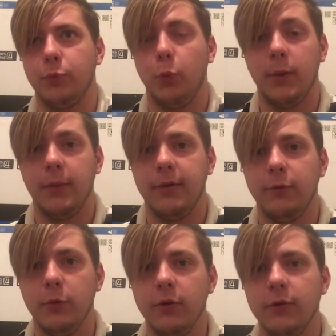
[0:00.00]

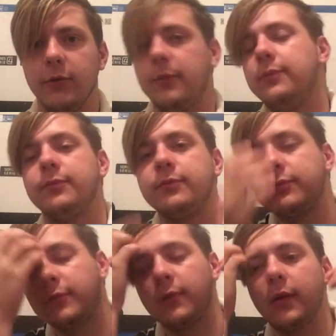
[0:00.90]
1x4s,
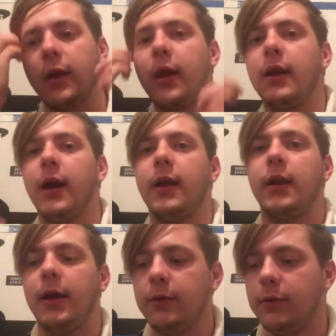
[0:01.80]
and I
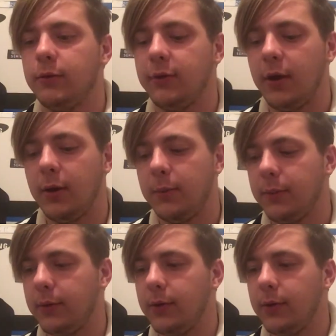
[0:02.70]
lined those up.